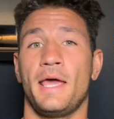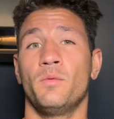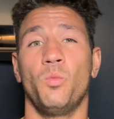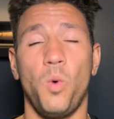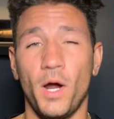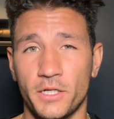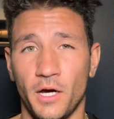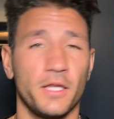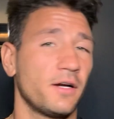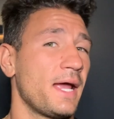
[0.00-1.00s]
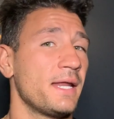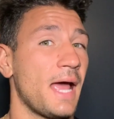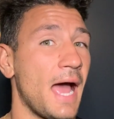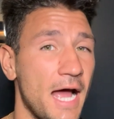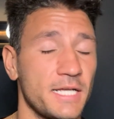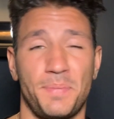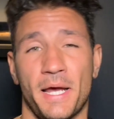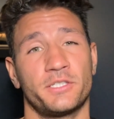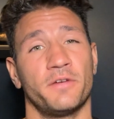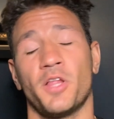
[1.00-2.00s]
And what color and
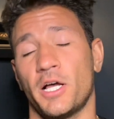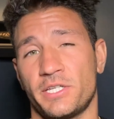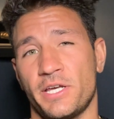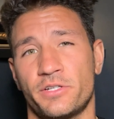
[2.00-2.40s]
aspects of Los